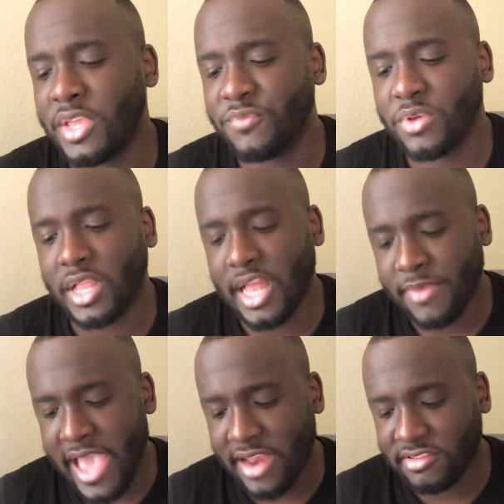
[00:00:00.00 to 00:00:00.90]
Even when
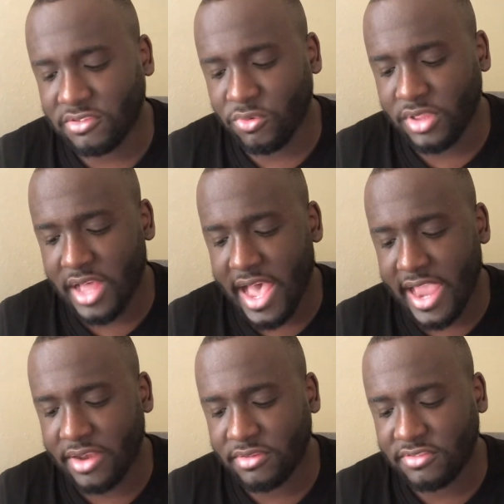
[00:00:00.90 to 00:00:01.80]
Clement had his
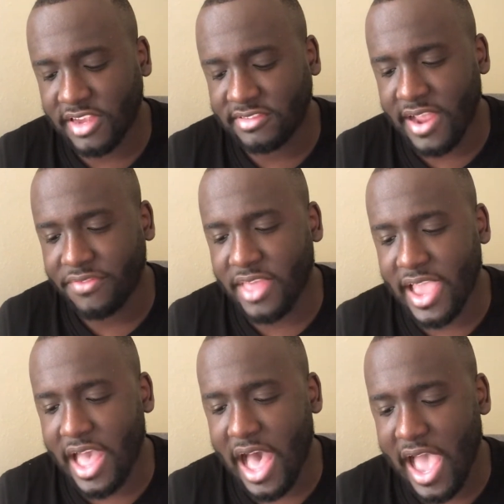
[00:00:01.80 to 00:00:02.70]
storyline chasing after
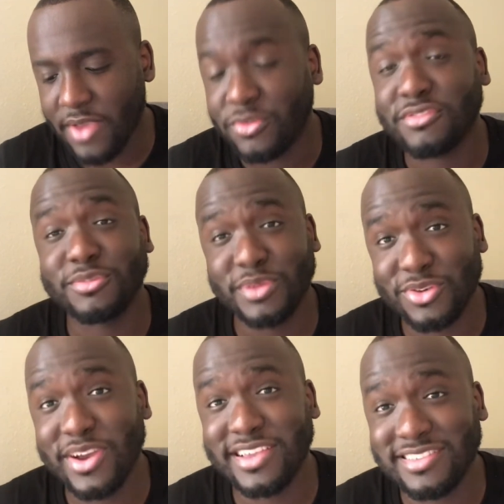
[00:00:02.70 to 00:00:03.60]
that guy, which is a
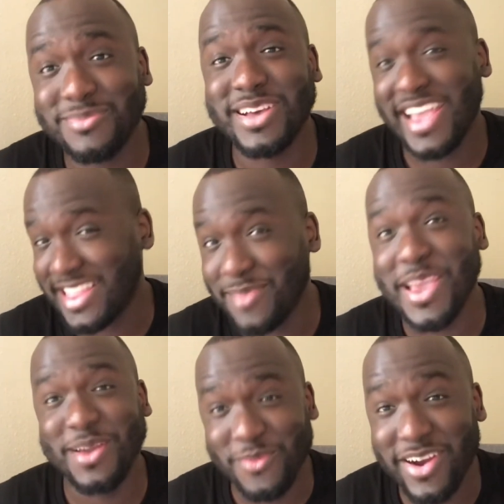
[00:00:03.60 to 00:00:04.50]
bit crazy, but hey, they
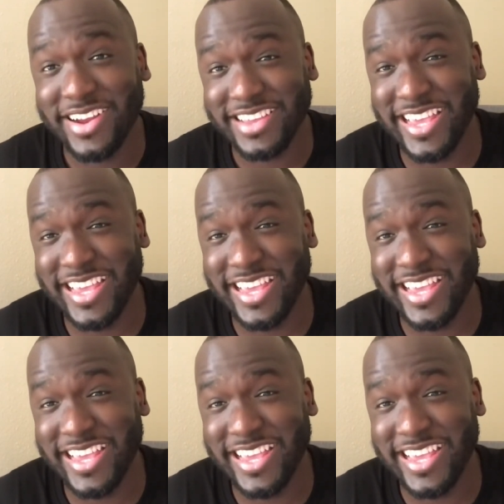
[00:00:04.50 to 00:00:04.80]
made it work.